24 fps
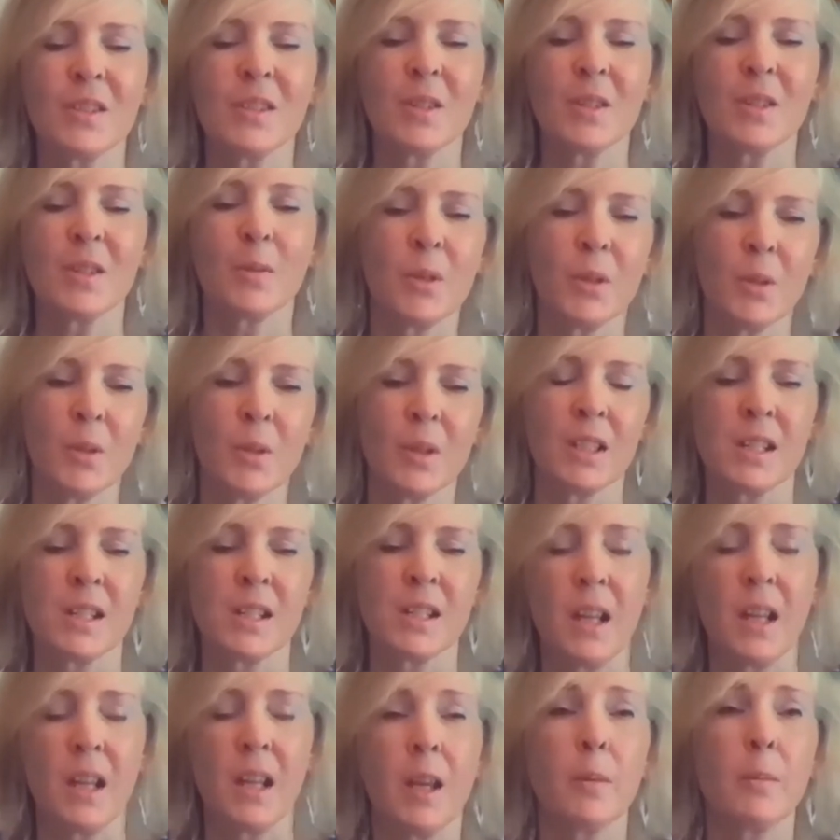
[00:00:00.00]
still brewing
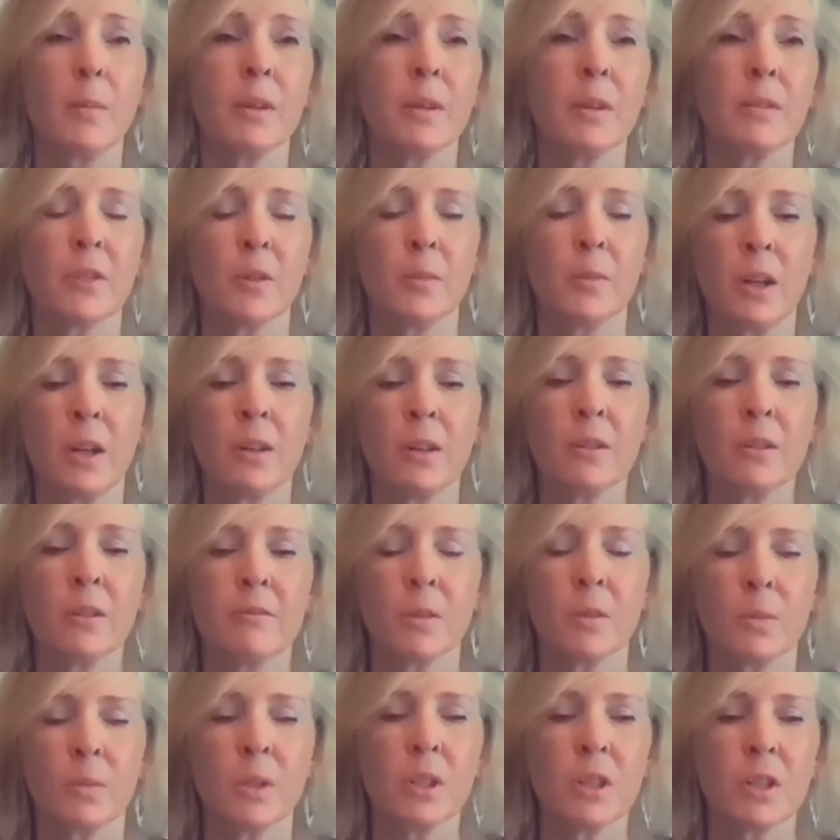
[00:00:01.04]
today, but for better or
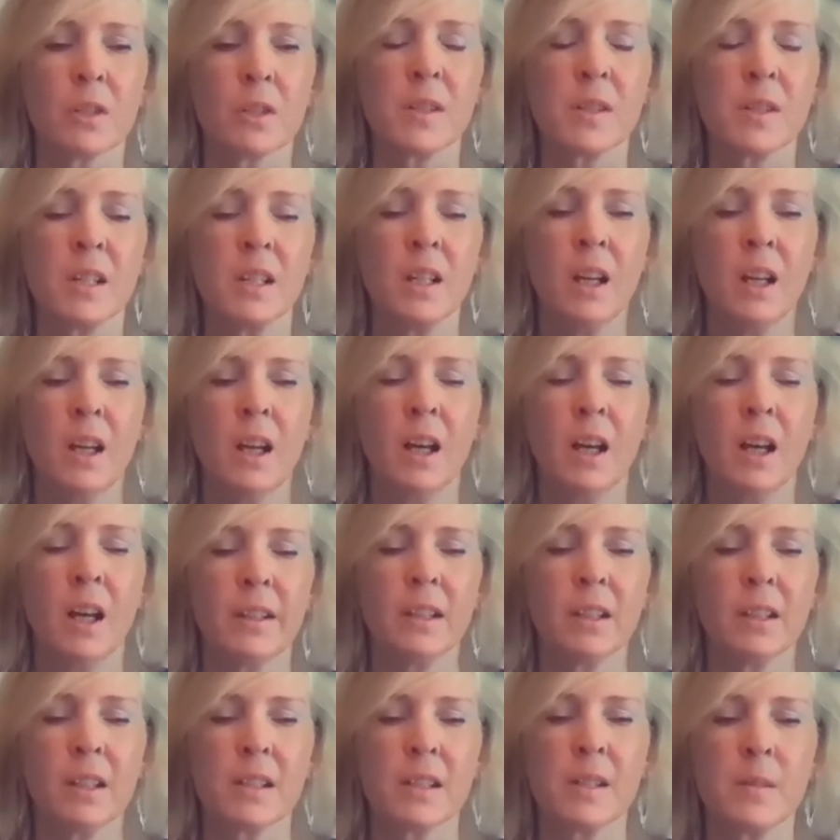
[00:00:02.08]
for worse, I
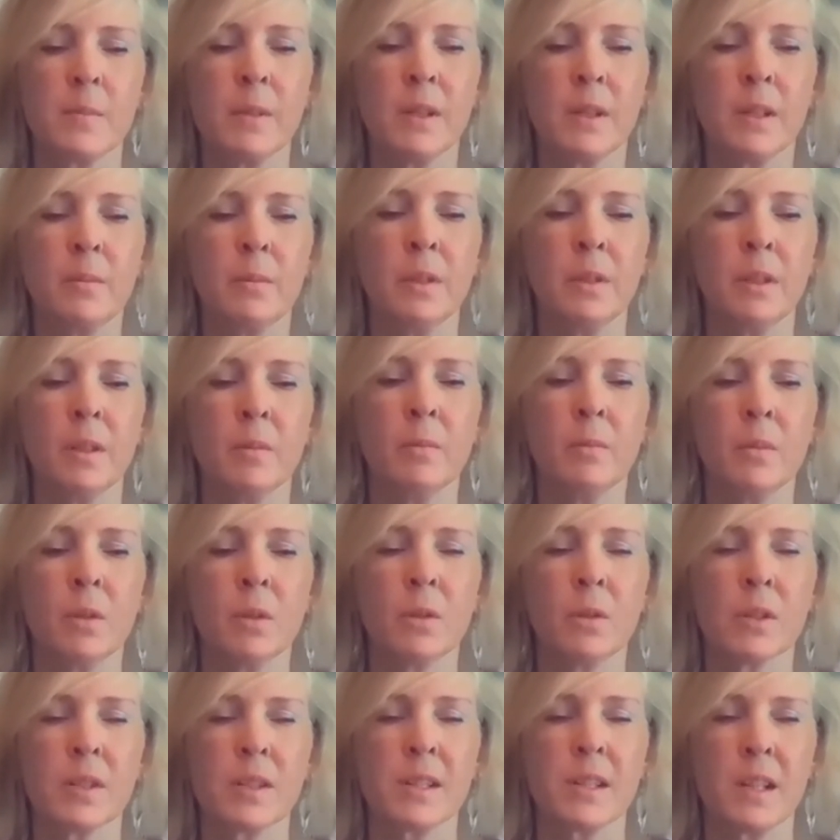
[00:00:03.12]
think it's made me
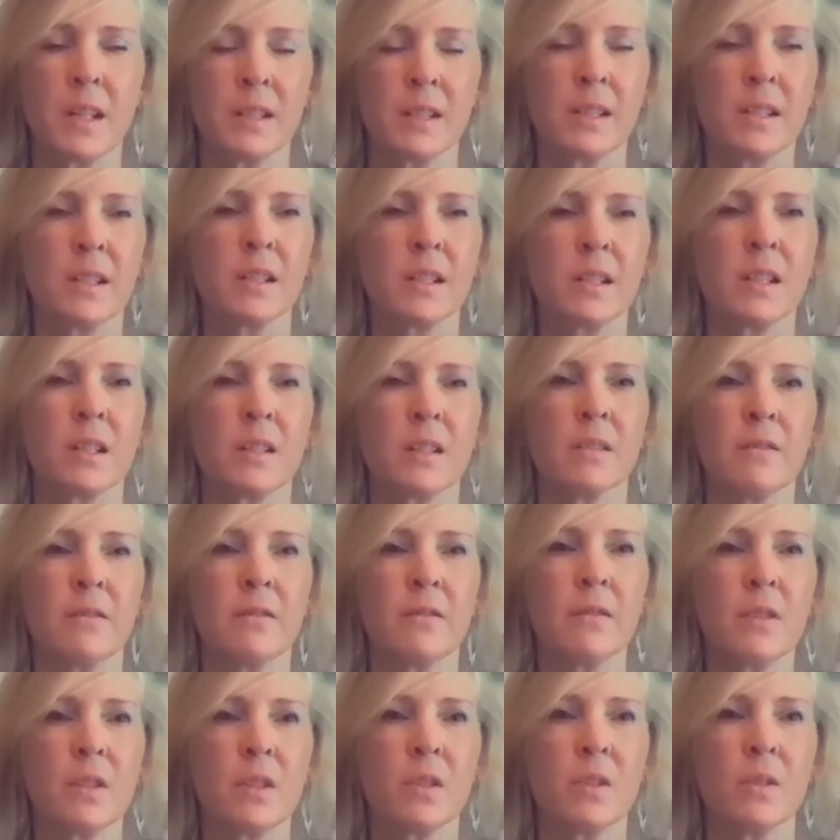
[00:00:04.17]
more sensitive
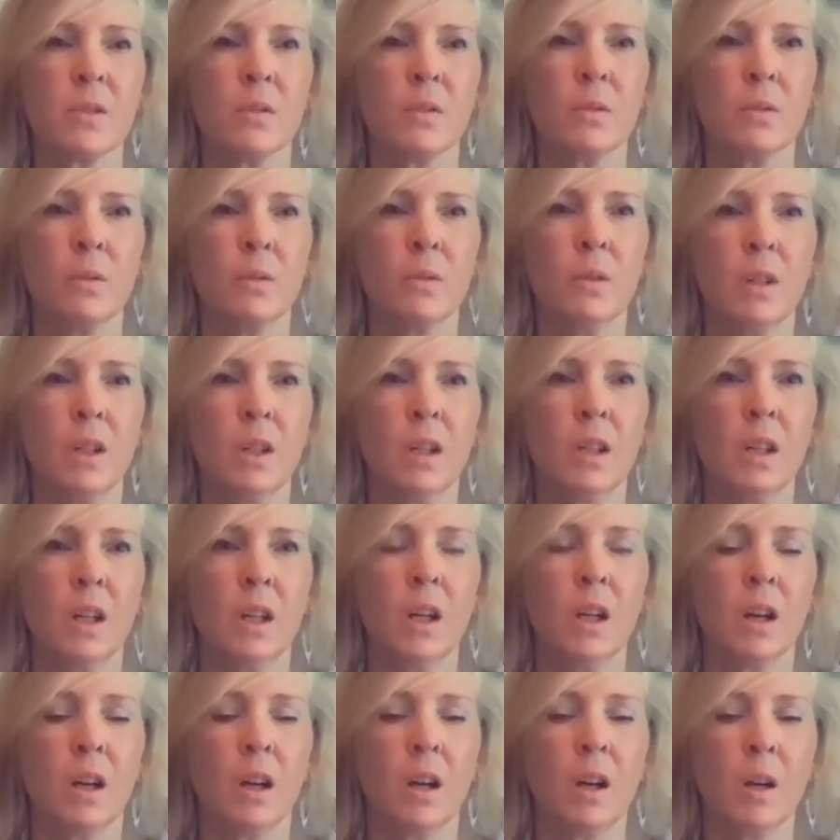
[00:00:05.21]
to
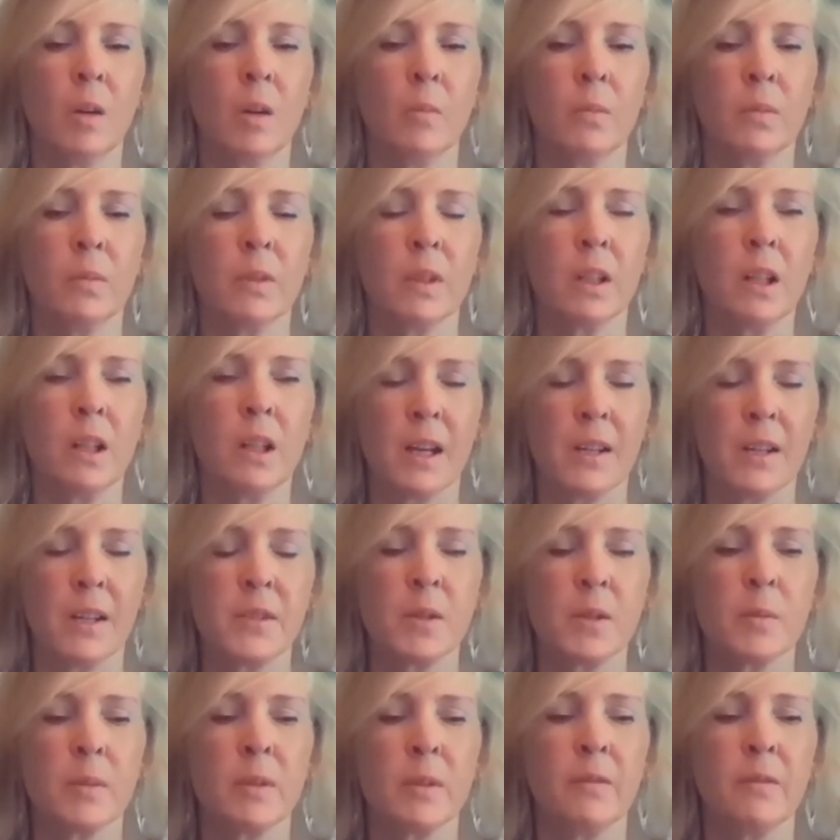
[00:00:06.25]
the
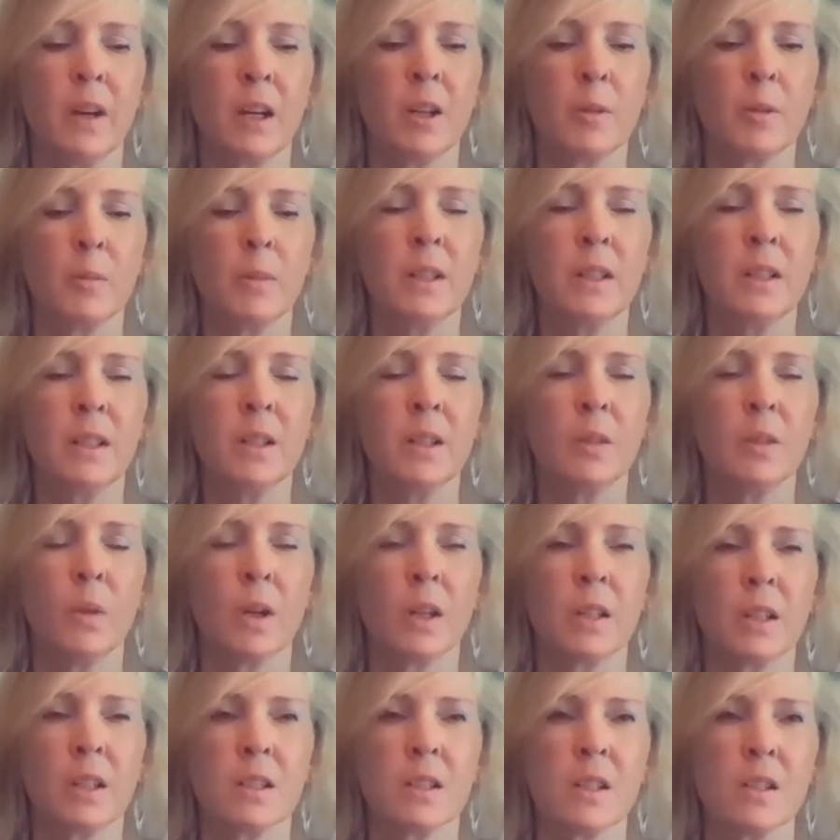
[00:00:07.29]
classroom environment and
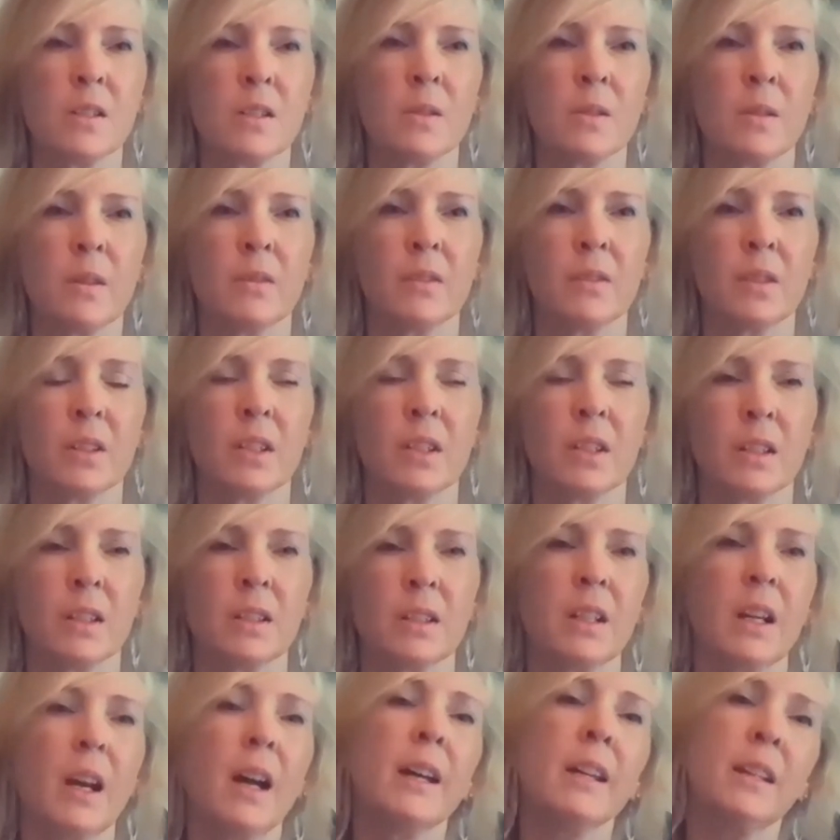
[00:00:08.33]
wanting to do everything
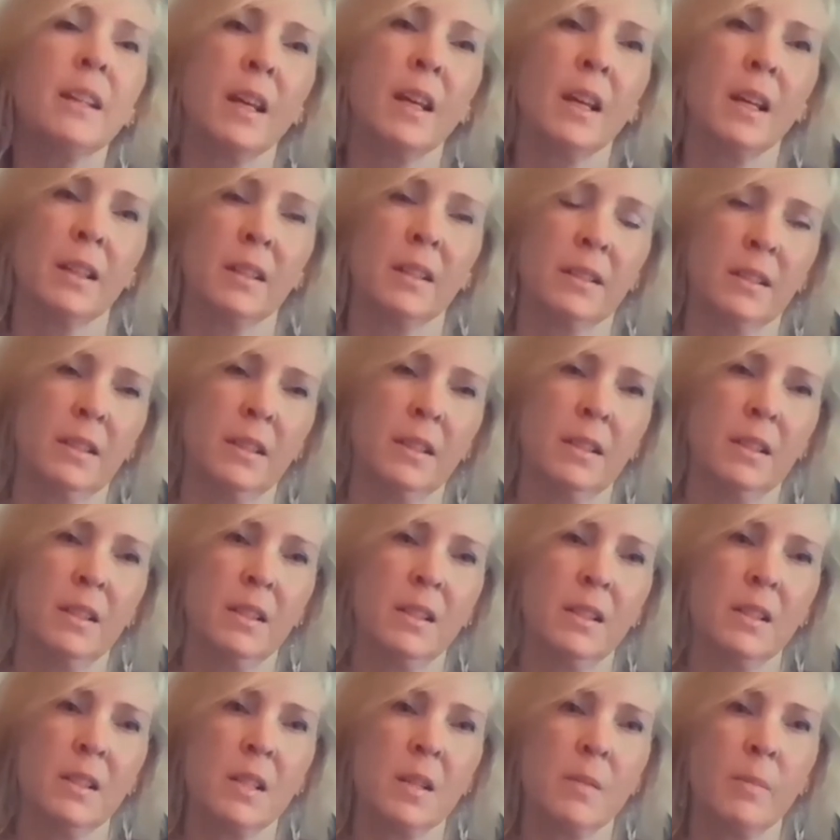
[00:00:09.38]
that I can
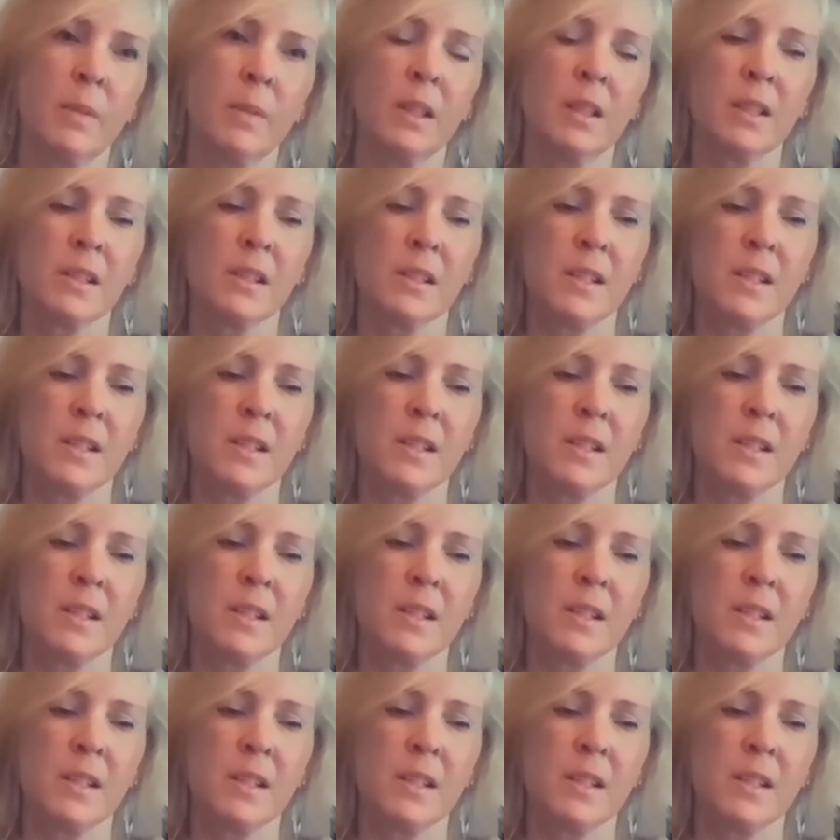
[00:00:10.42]
to make